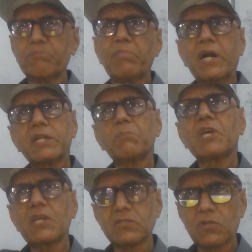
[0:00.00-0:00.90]
party
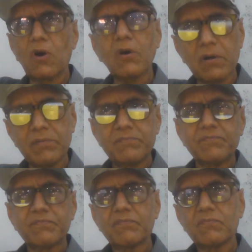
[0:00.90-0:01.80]
B is wrong.
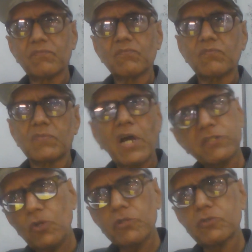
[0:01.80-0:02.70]

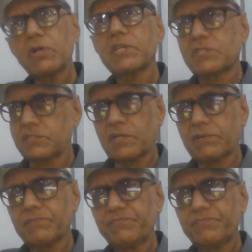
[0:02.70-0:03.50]
That's also a decision.